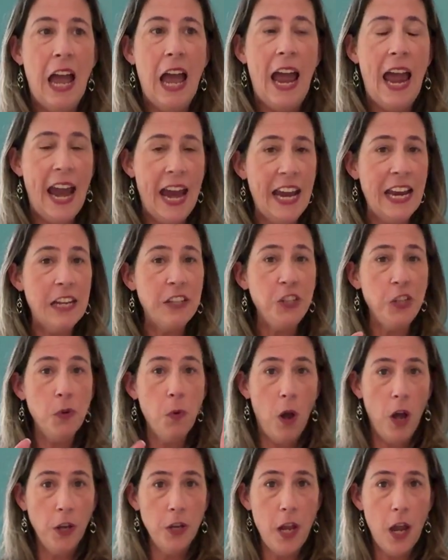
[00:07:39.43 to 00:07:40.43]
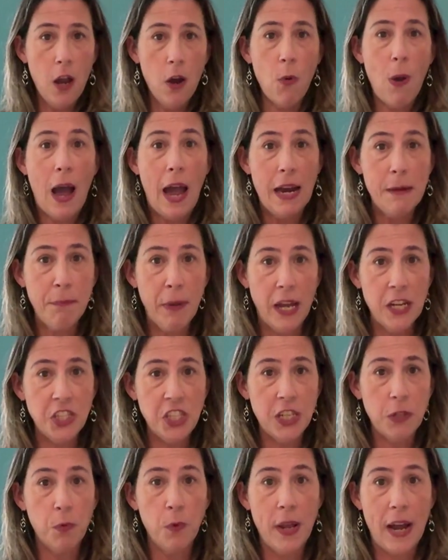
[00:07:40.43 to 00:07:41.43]
And you all know I
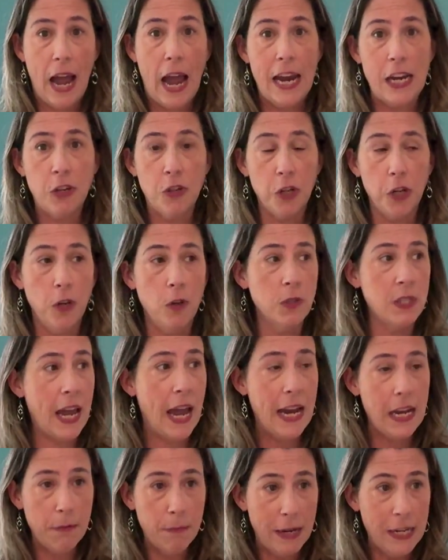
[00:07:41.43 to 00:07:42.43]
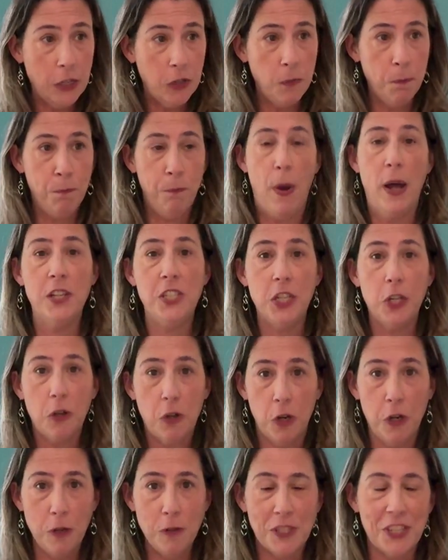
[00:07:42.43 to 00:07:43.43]
budget when I cruise. I am a budget
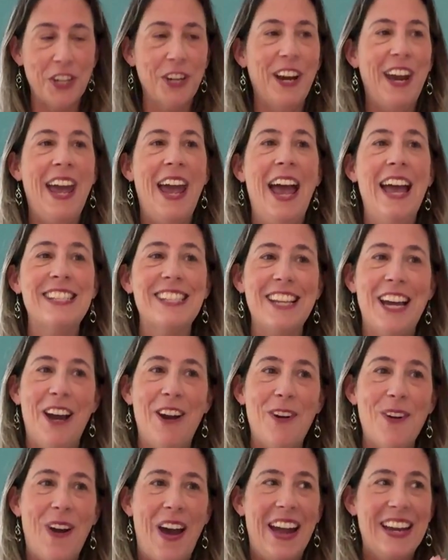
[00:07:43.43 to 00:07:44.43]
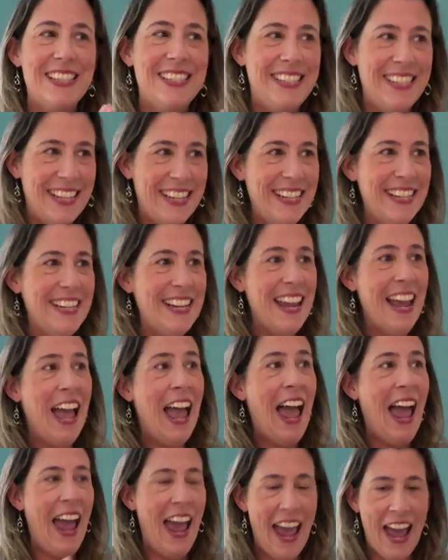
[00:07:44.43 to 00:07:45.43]
cruiser, so I didn't
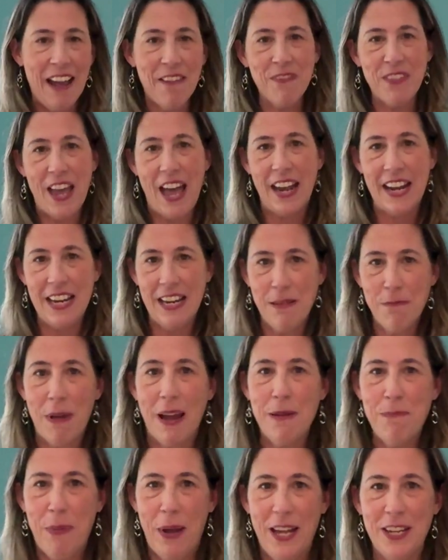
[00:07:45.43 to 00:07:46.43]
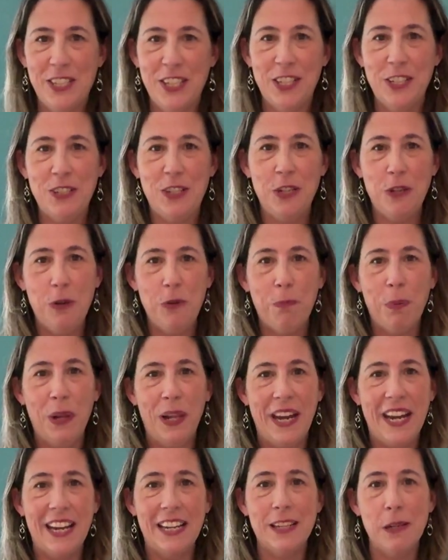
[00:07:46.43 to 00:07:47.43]
have that in my budget to
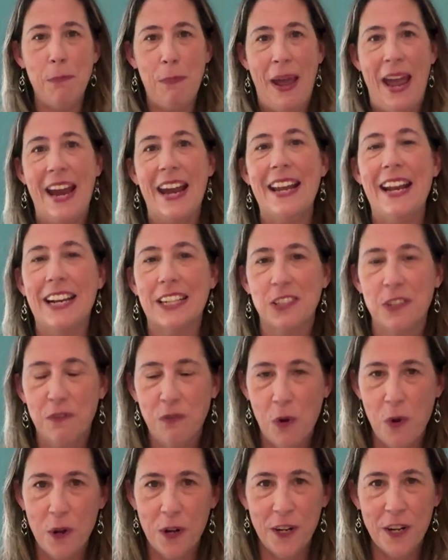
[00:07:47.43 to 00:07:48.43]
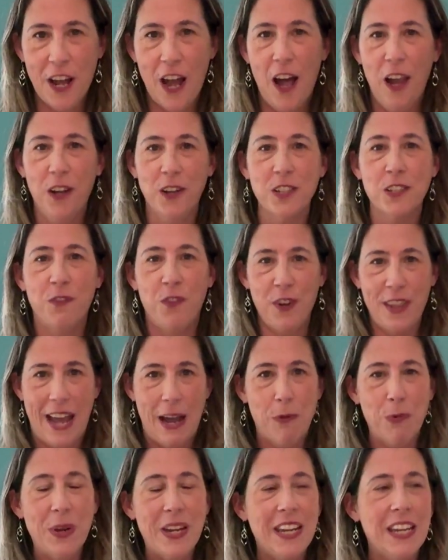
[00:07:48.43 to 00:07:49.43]
plan to pay an extra $400 for
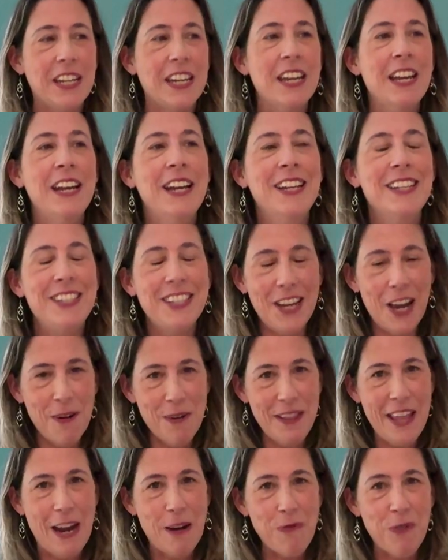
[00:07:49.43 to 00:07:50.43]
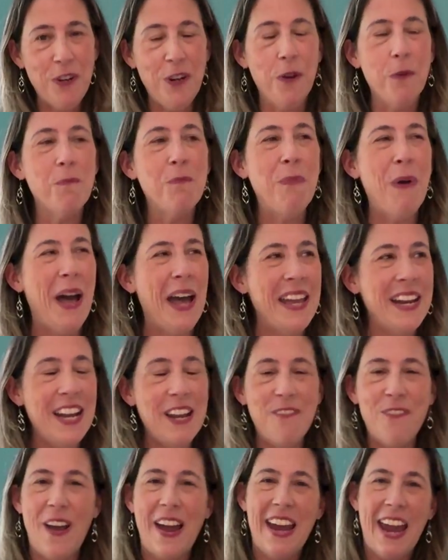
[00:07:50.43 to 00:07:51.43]
that week to go in that room. But
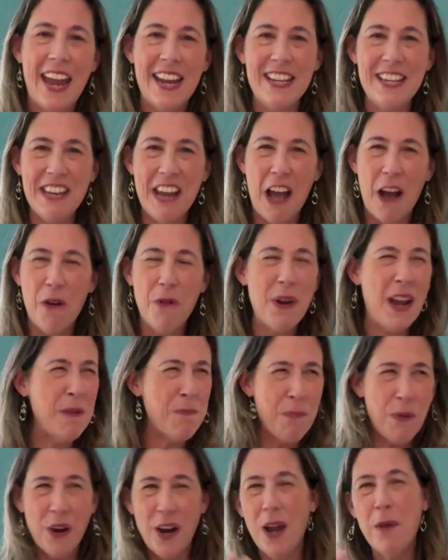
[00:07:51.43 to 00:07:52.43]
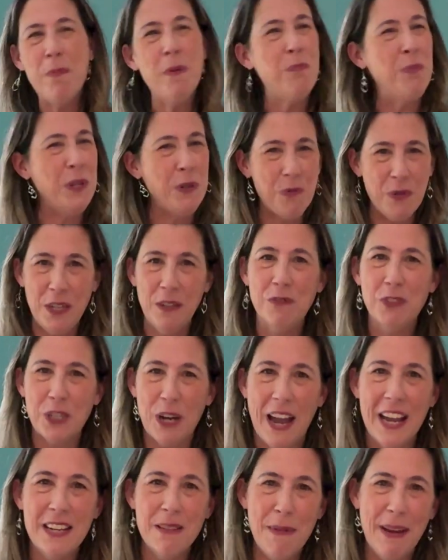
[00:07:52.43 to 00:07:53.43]
if I had known, I probably would have
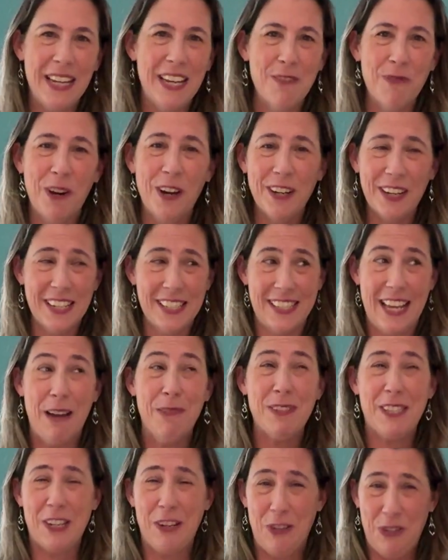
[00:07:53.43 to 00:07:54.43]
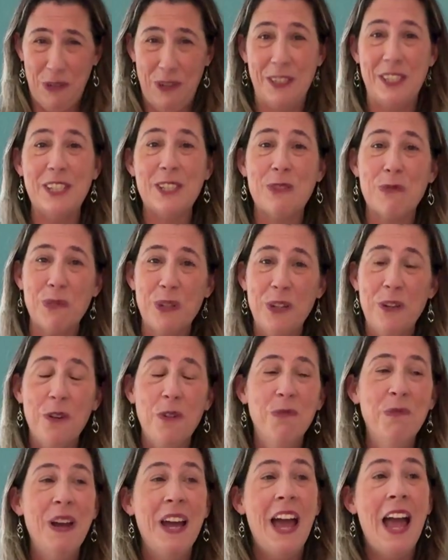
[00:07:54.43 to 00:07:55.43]
tried to make it work, because that was a gorgeous room.